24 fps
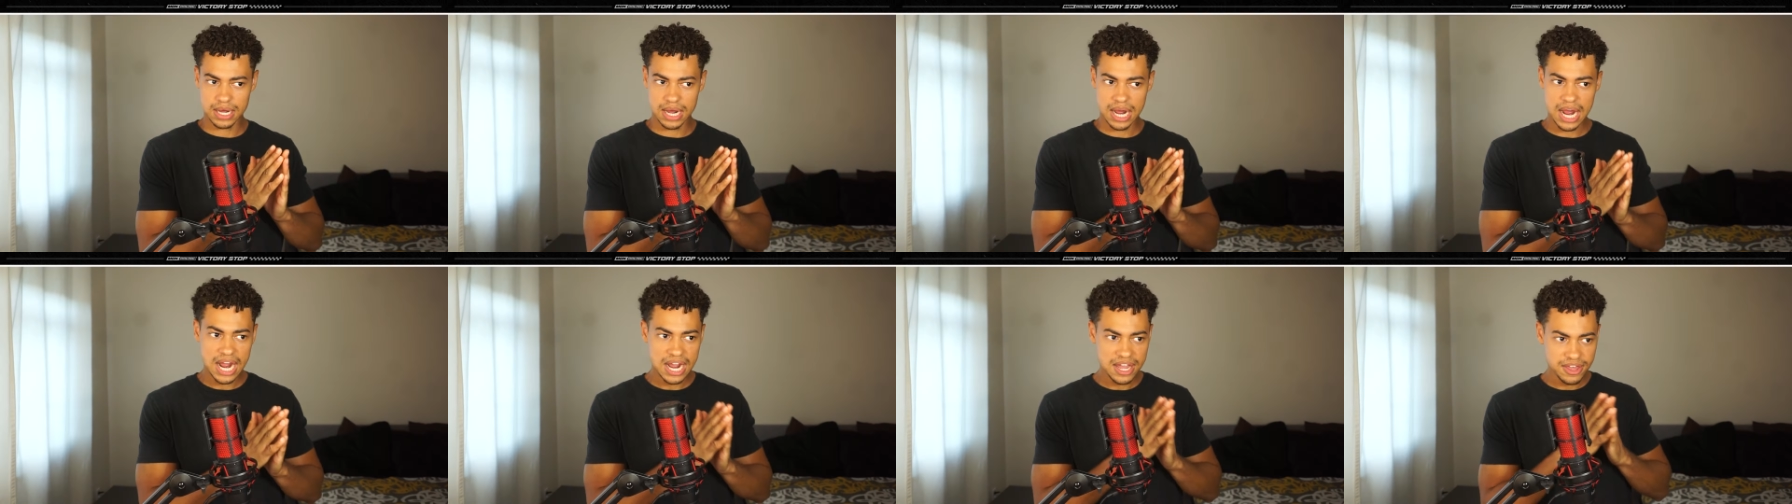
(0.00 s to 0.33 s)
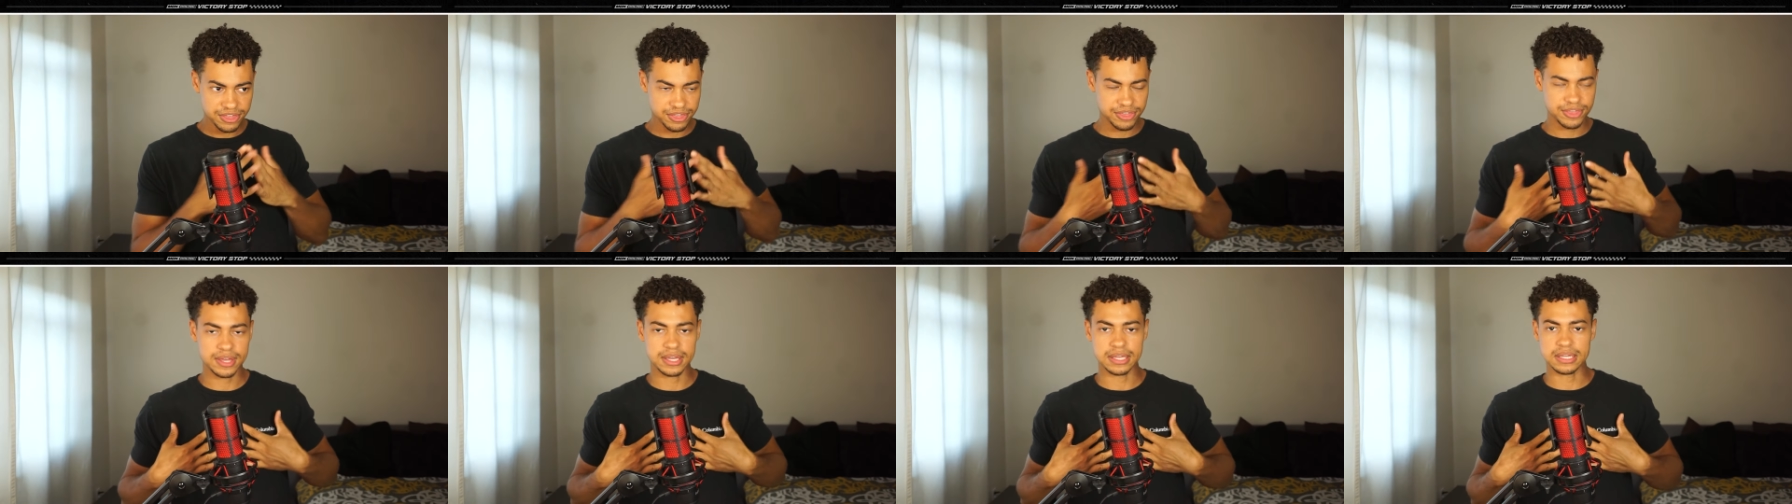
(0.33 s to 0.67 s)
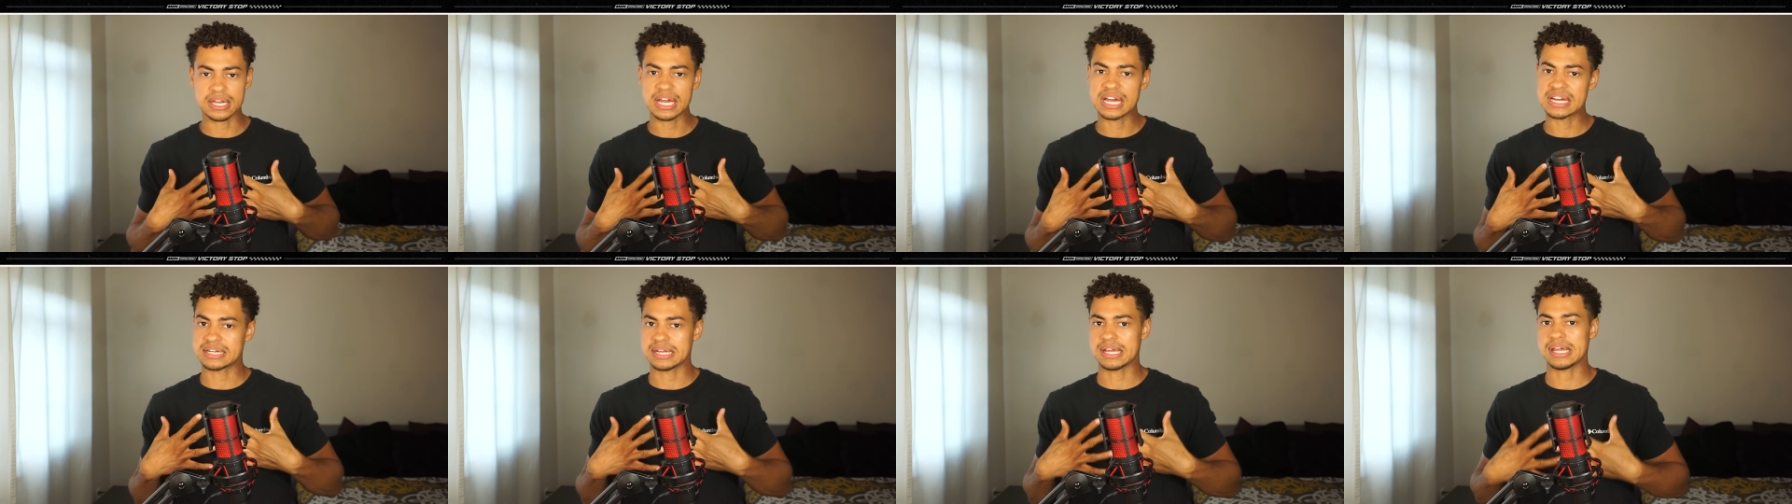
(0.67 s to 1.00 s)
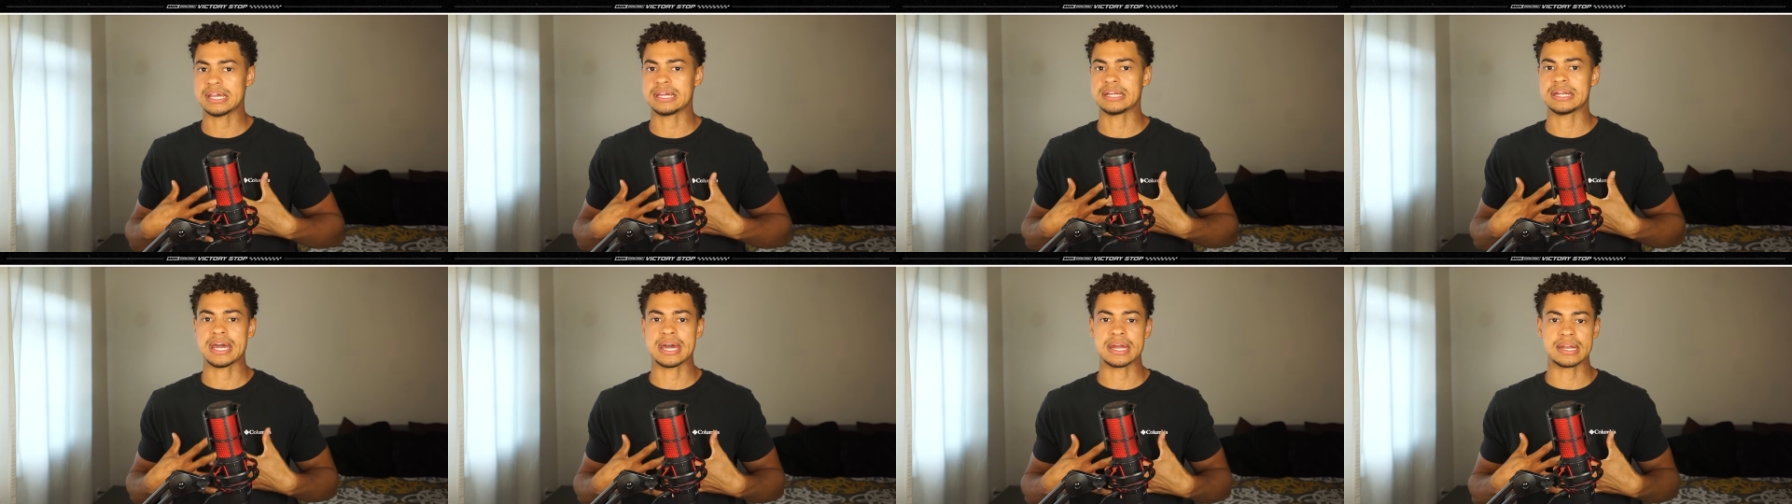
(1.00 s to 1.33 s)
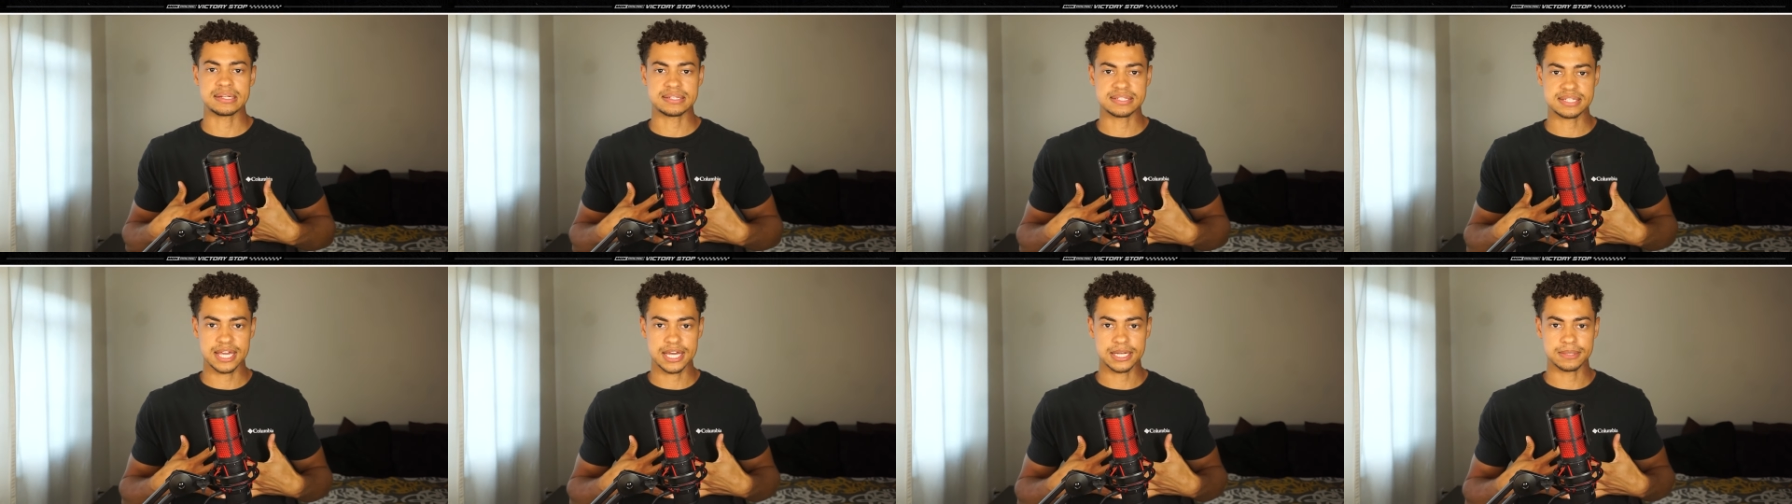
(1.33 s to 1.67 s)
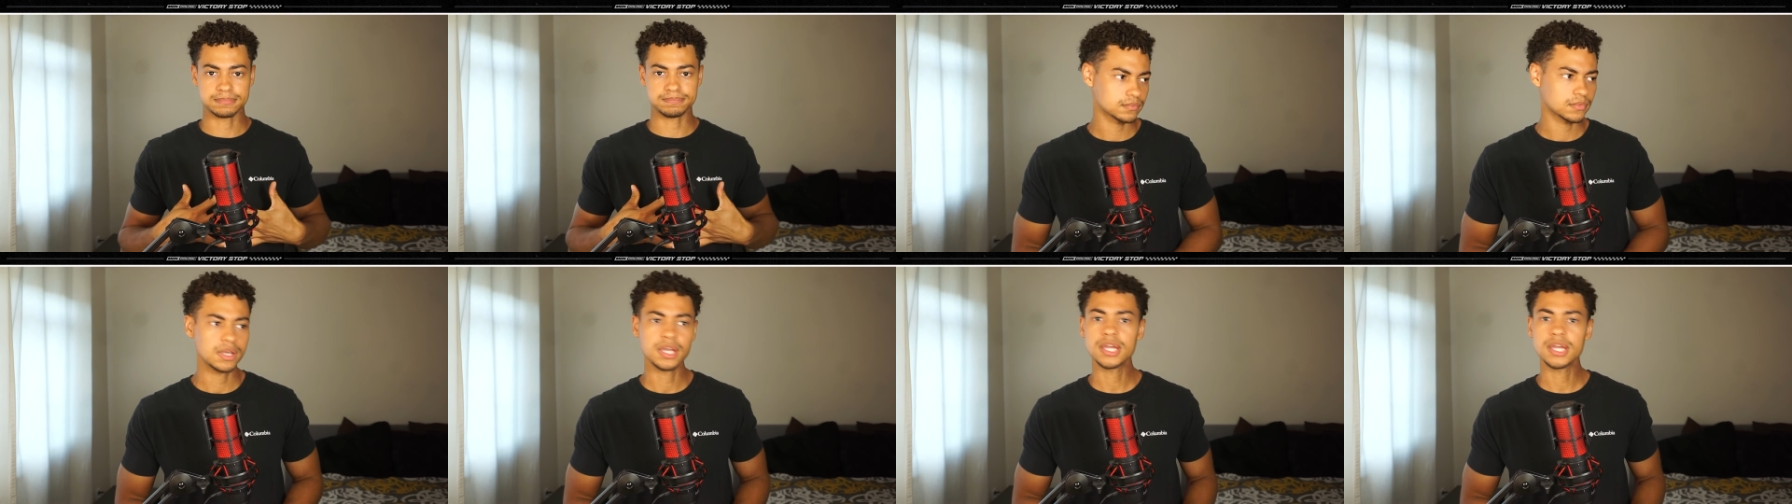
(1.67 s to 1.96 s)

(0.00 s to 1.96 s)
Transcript: I think, an eight out of ten.